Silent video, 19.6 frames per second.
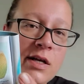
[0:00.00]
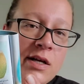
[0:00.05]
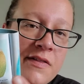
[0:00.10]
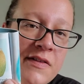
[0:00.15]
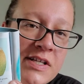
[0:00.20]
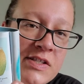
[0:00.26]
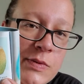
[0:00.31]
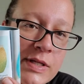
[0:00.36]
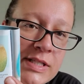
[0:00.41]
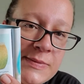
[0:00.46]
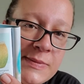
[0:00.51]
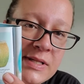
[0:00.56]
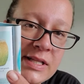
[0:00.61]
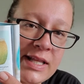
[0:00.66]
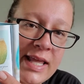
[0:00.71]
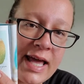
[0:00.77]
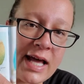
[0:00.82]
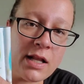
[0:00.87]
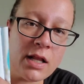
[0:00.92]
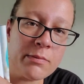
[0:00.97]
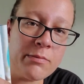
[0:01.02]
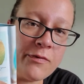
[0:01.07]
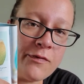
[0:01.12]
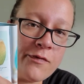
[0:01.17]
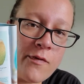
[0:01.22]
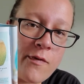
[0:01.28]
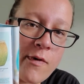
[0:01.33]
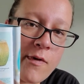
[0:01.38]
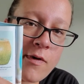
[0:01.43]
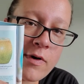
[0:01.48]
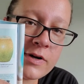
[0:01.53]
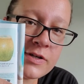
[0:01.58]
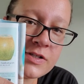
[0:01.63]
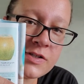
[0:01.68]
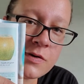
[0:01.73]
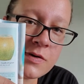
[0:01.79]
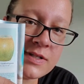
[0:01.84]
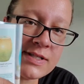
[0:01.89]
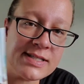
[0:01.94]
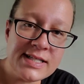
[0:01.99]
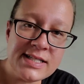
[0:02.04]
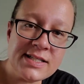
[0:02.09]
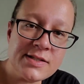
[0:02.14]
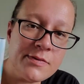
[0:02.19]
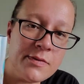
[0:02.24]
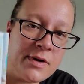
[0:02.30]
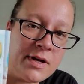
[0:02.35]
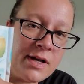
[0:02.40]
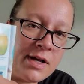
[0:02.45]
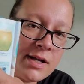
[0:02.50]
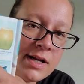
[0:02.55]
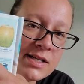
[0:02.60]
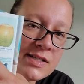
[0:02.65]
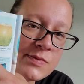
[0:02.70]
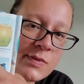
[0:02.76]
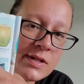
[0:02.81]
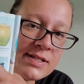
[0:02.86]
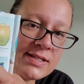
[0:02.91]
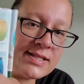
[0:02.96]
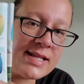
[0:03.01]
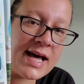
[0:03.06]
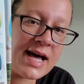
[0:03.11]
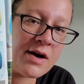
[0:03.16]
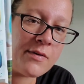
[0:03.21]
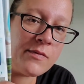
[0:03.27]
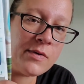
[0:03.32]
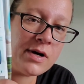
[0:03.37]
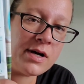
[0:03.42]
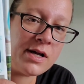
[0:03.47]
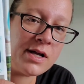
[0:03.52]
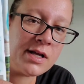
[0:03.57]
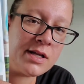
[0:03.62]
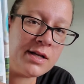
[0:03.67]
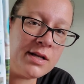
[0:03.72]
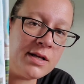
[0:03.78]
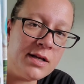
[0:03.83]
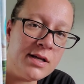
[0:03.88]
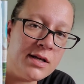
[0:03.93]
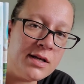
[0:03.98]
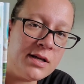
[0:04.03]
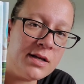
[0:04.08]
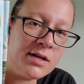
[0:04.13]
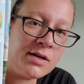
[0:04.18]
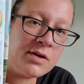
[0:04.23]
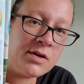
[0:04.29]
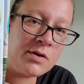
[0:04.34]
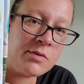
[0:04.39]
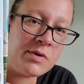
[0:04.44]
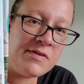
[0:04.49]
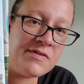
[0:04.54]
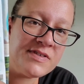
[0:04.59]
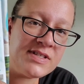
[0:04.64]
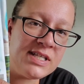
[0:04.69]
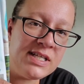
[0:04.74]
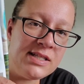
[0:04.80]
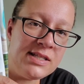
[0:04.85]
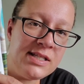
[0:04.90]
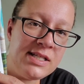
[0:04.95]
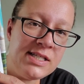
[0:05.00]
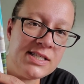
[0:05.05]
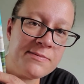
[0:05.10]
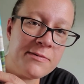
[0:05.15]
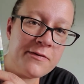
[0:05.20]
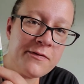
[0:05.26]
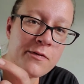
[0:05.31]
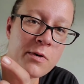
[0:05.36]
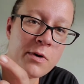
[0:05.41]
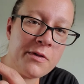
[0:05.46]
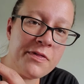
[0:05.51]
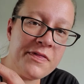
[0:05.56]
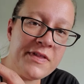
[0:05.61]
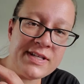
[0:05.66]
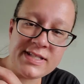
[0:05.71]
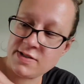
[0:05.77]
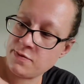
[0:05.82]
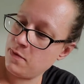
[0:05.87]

This one's been in the catalog before, so is this one, as well as that one. We've seen these before. This